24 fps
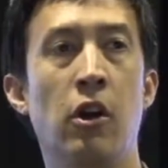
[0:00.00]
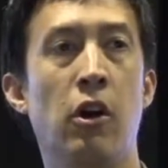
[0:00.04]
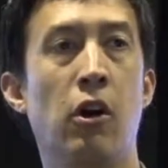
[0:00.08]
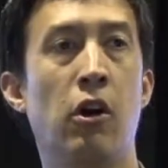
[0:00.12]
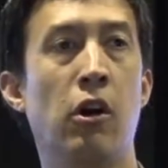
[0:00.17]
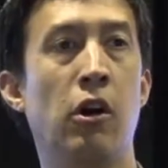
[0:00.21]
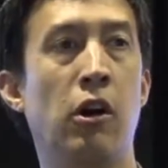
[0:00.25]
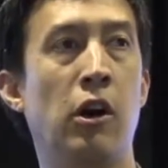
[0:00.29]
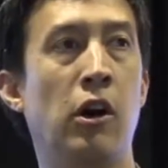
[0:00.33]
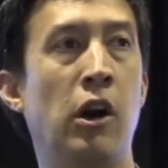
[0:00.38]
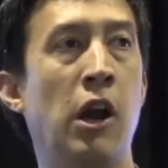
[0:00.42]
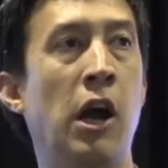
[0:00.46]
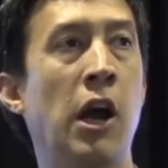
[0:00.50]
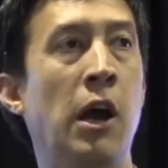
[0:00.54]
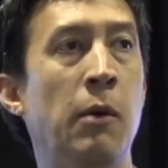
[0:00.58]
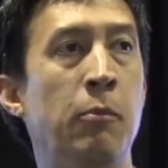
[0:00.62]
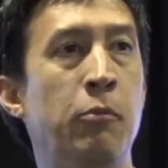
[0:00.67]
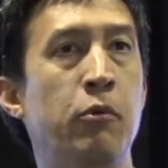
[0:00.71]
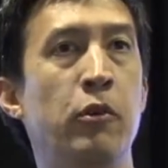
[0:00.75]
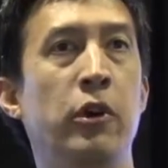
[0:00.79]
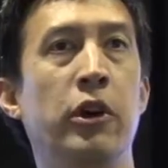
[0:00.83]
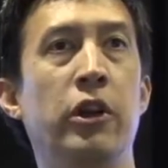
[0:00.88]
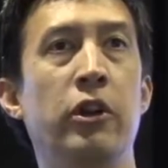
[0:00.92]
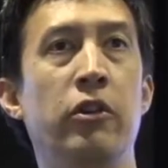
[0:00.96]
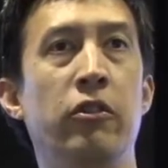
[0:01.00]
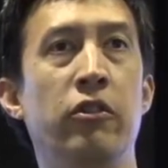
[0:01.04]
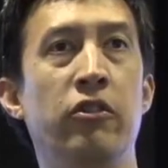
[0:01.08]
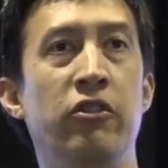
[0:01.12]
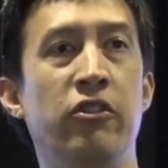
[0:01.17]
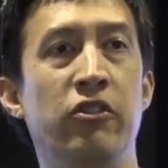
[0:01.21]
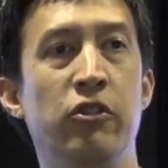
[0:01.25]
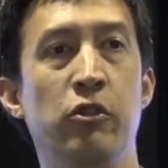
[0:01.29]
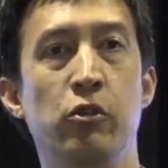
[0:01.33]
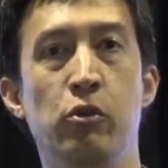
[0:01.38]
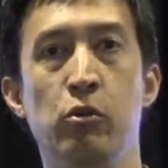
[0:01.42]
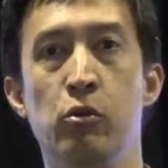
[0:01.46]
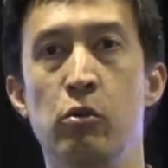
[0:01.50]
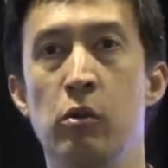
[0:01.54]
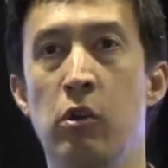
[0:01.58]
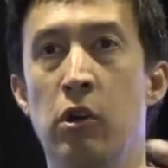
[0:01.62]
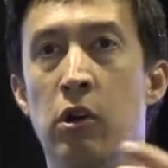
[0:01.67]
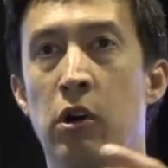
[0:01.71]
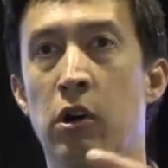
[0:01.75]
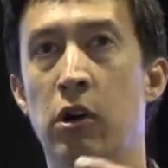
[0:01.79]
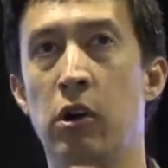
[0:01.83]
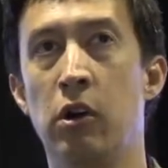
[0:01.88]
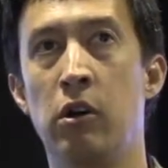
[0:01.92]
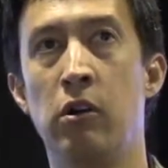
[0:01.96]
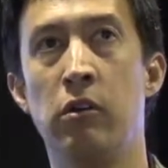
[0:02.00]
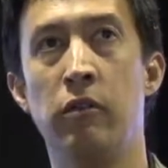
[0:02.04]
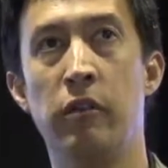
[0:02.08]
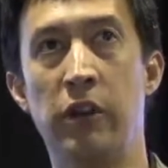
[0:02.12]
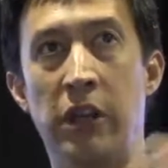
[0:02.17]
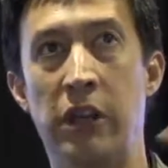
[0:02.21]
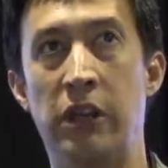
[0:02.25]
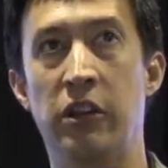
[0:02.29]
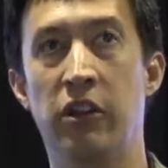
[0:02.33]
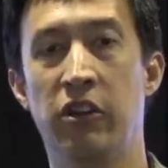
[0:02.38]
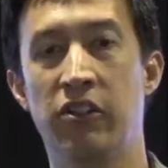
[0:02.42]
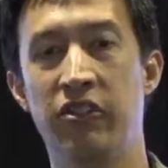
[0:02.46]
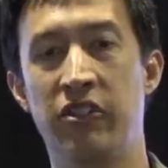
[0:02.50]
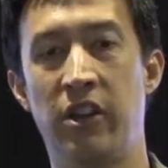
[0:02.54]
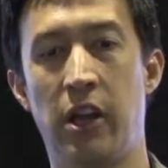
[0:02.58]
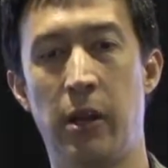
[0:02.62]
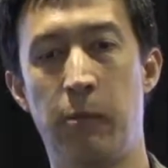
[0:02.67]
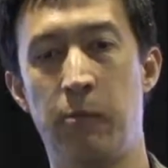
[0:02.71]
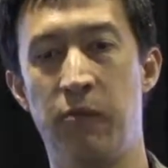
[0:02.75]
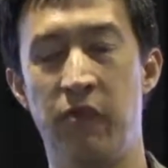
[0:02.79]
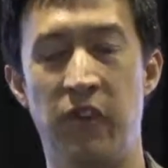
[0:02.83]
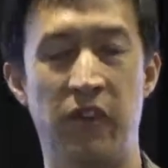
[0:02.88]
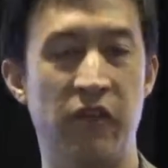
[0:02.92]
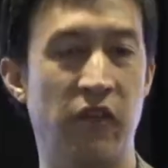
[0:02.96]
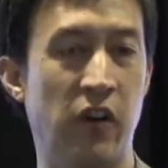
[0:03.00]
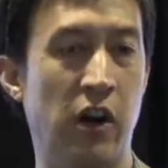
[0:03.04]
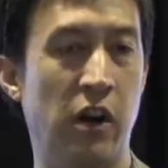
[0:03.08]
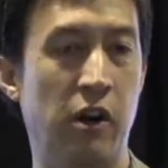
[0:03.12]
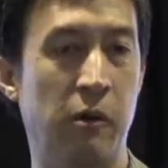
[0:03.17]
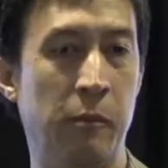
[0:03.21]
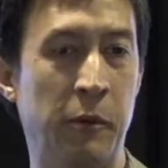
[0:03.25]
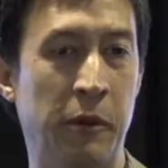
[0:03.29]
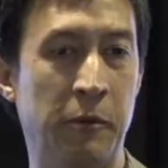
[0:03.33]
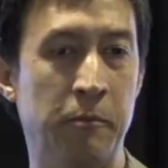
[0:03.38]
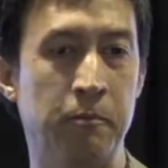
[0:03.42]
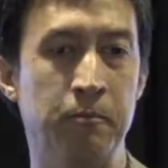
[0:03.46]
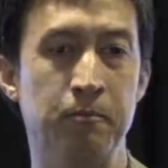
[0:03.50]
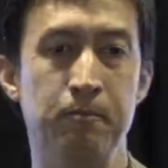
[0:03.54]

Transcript: are operators who are in this type of environment.